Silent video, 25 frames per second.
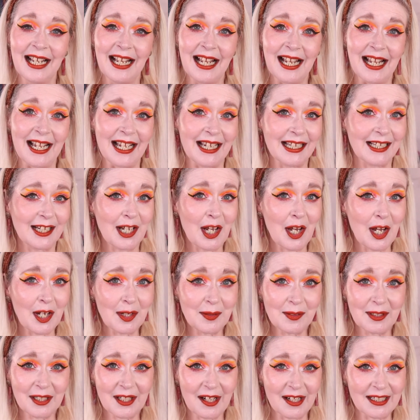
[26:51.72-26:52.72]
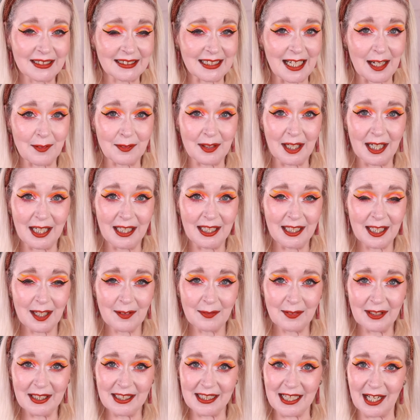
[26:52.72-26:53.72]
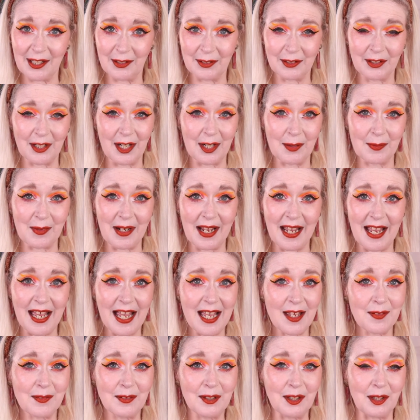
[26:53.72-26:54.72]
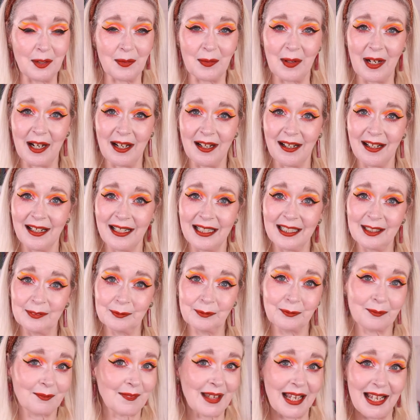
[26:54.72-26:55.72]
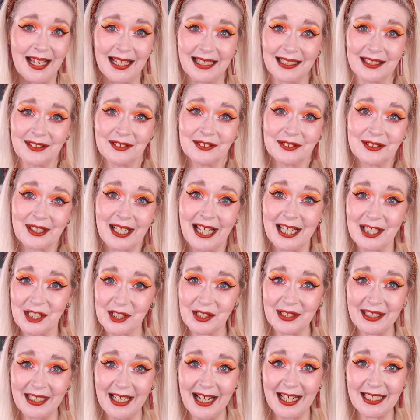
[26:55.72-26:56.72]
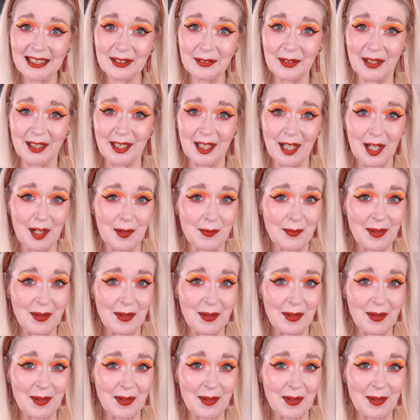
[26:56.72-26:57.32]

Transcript: And I hope you guys are having a lovely day or night wherever you are. And I'll catch you in the next one.